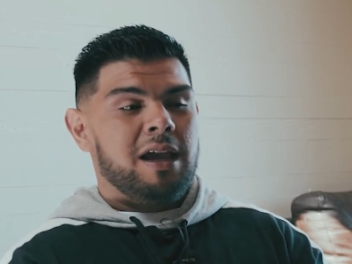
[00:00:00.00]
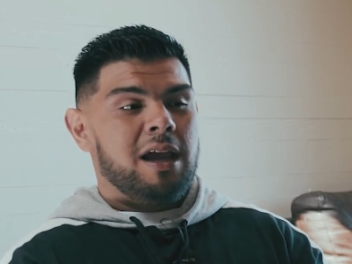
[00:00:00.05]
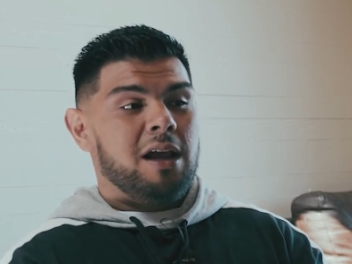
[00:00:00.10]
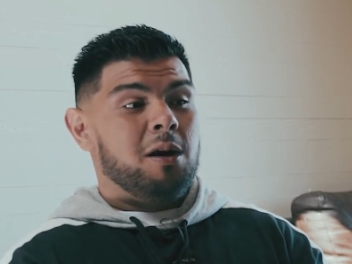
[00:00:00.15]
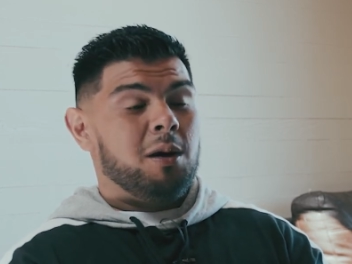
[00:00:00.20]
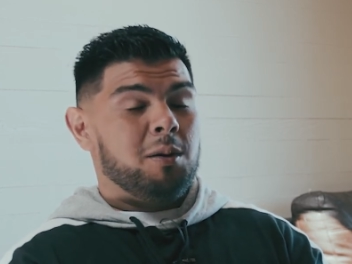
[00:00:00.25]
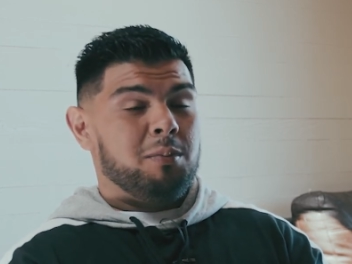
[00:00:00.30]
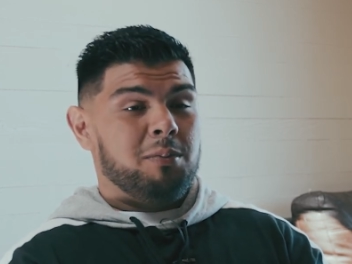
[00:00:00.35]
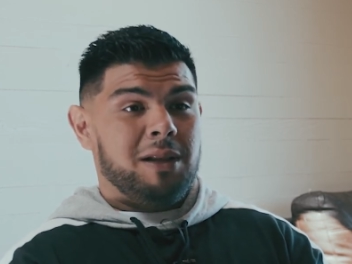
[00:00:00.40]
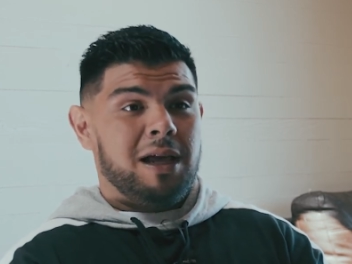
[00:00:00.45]

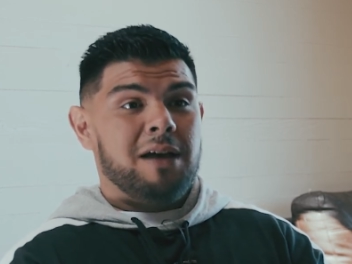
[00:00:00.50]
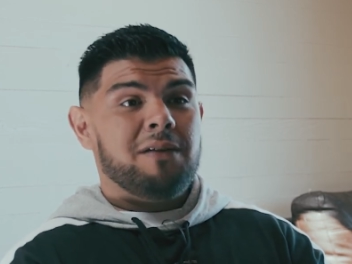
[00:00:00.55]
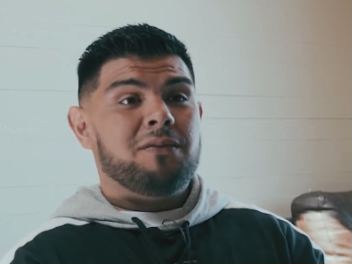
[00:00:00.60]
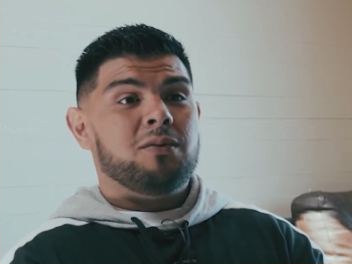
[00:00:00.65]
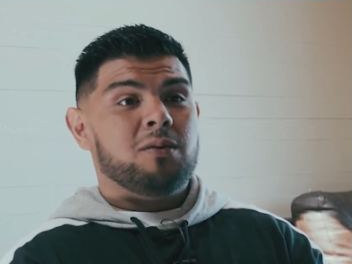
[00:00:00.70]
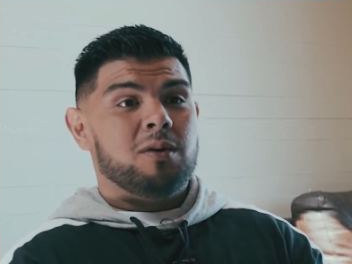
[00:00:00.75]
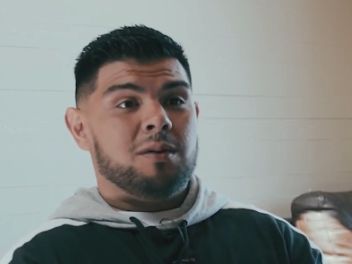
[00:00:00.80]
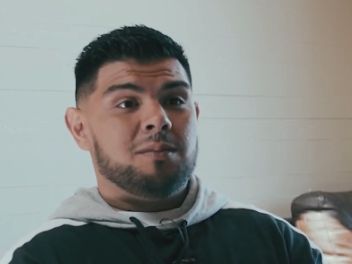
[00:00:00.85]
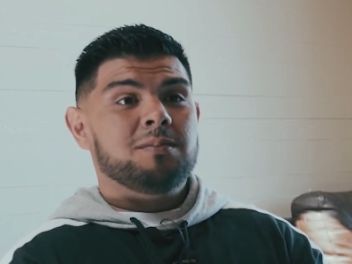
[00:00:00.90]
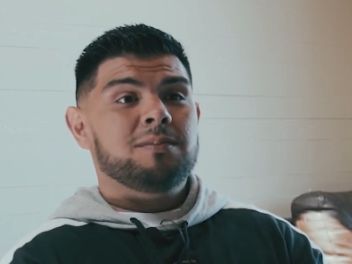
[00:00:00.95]
and our
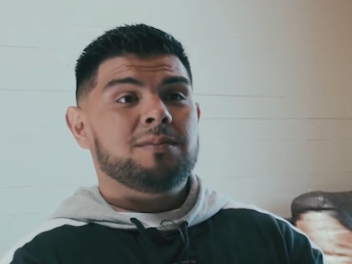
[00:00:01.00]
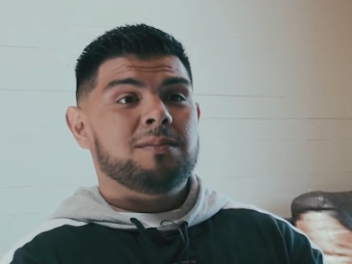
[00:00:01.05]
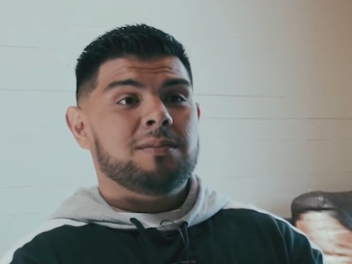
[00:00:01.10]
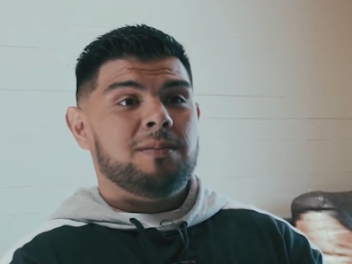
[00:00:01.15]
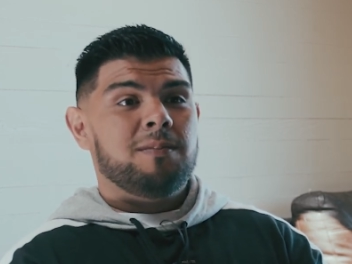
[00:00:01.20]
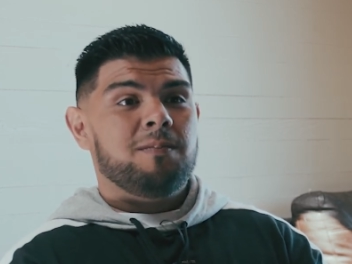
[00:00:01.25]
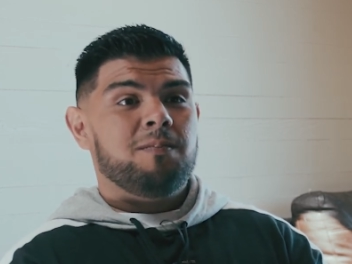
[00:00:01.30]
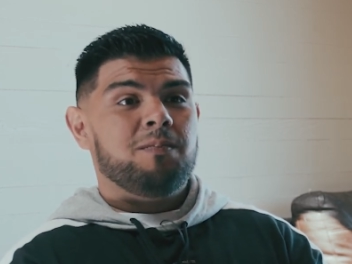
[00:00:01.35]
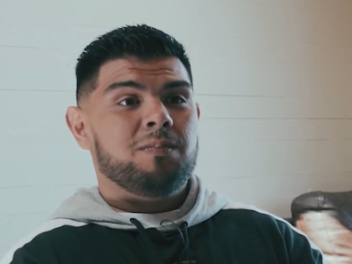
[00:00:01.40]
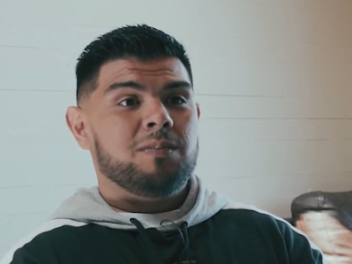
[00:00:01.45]
platform
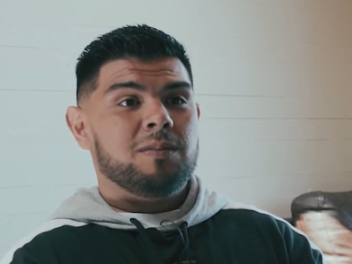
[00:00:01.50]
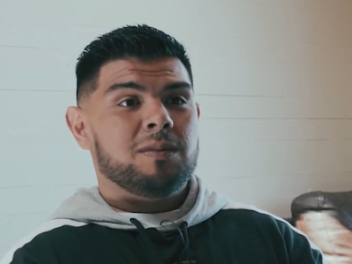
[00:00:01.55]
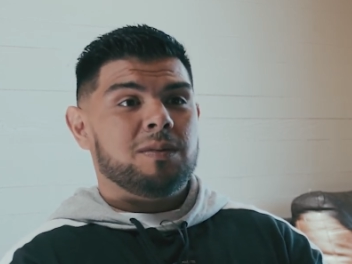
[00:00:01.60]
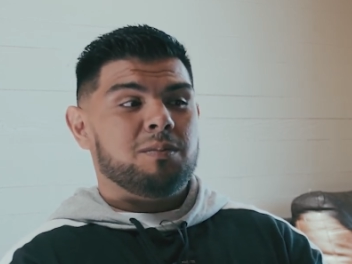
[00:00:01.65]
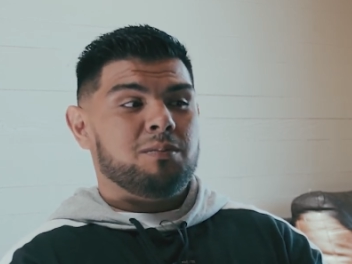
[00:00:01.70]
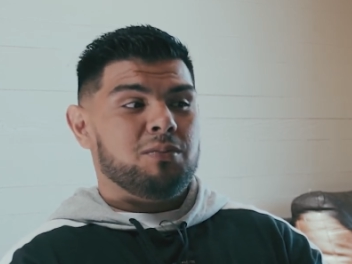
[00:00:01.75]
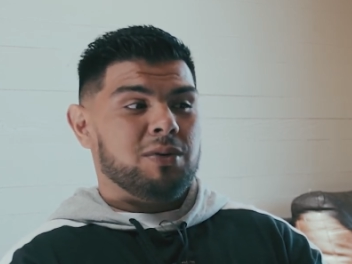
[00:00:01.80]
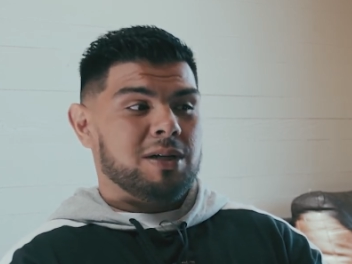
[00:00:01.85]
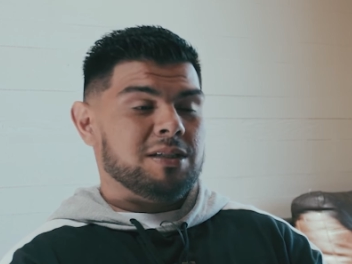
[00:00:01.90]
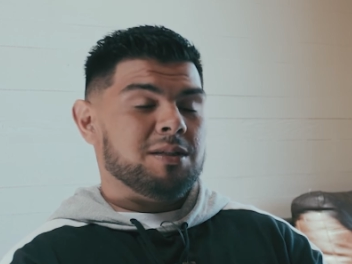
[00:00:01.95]

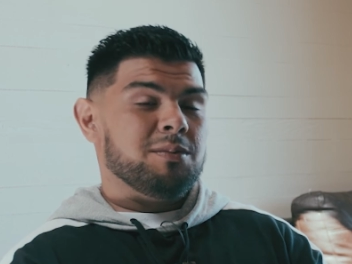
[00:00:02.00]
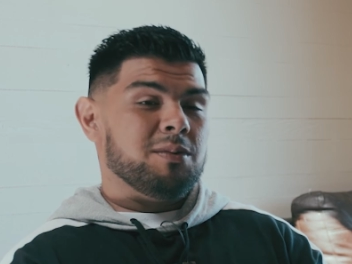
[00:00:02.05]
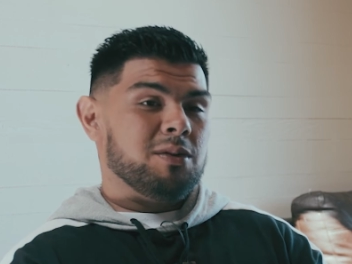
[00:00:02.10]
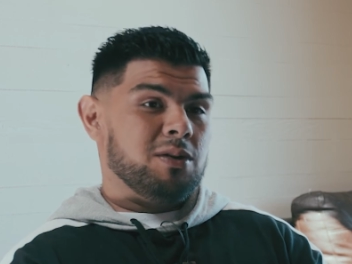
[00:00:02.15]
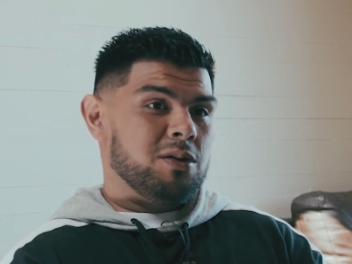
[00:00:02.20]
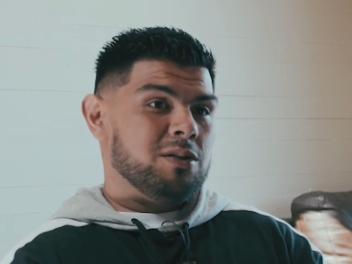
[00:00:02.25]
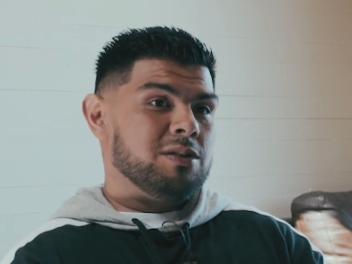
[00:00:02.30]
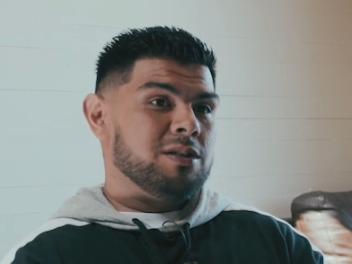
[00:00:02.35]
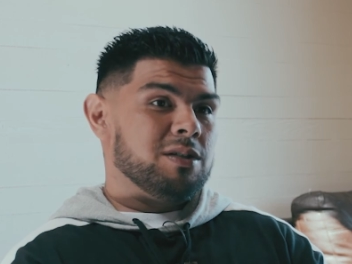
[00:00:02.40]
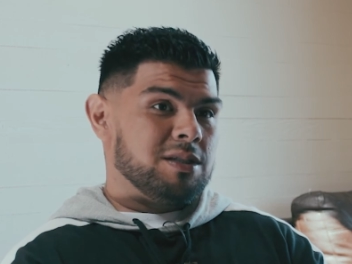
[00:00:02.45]
brings them
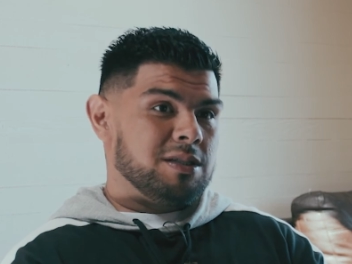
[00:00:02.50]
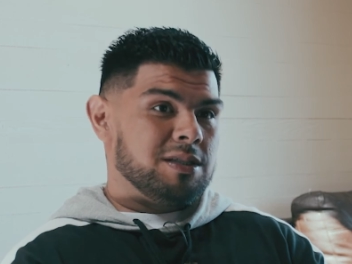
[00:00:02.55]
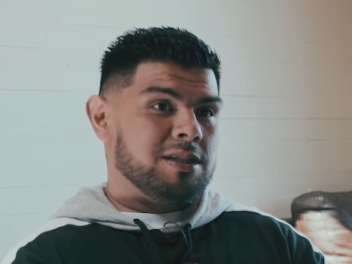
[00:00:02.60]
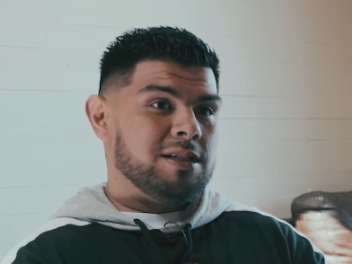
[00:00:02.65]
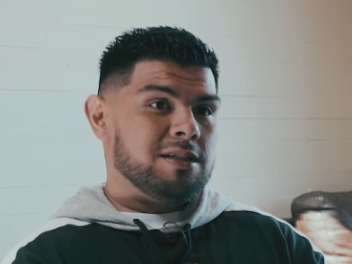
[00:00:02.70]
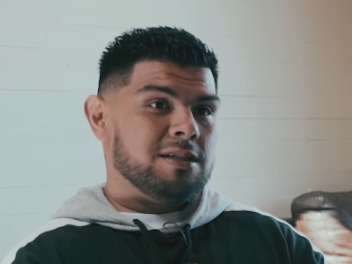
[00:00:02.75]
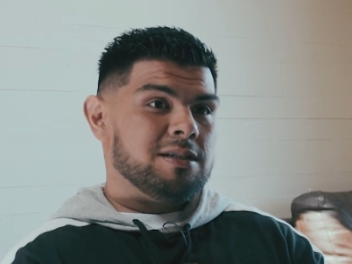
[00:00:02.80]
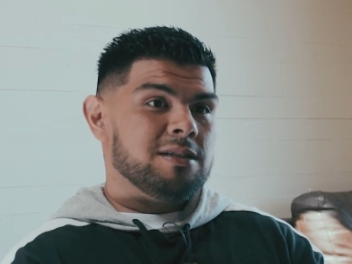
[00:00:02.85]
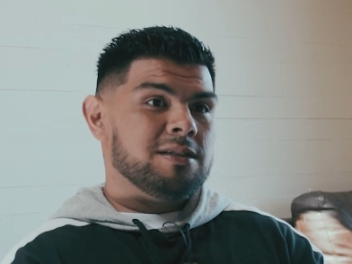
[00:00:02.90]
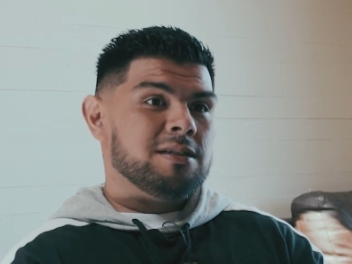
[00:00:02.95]
closer to
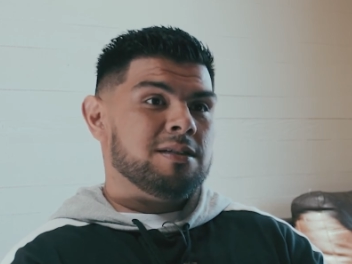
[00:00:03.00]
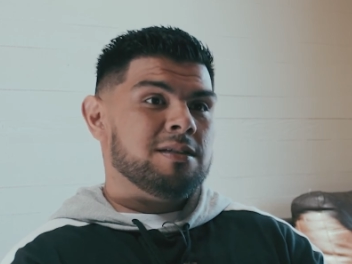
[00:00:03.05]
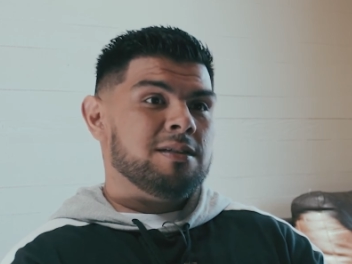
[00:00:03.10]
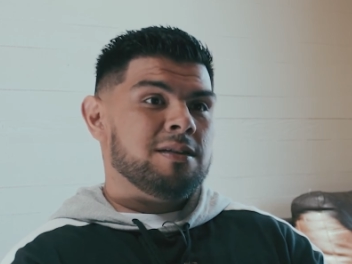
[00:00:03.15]
Jesus.